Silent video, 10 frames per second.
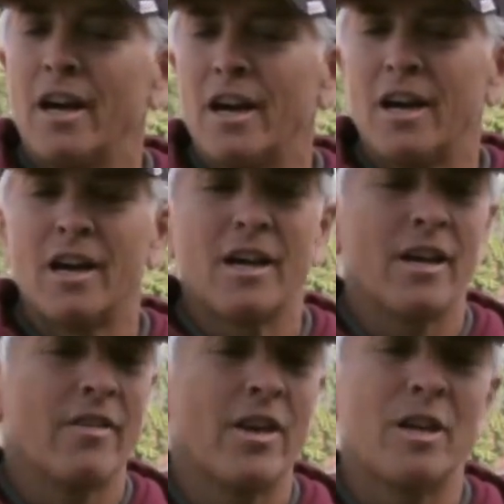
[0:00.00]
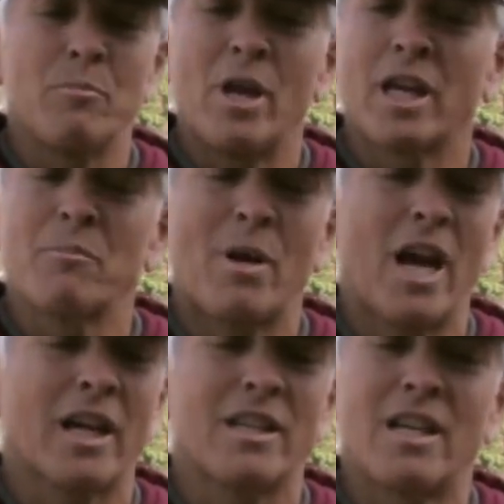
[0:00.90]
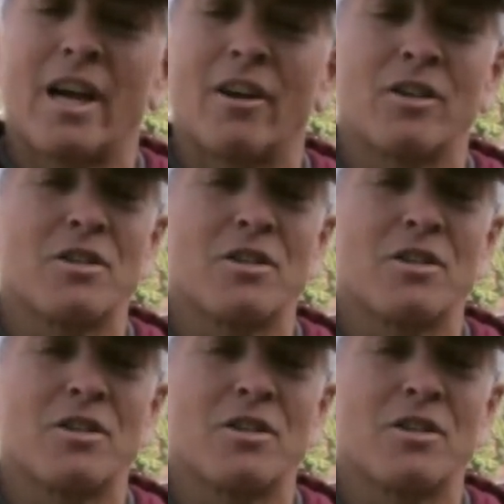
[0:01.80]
And then Megan McIntyre,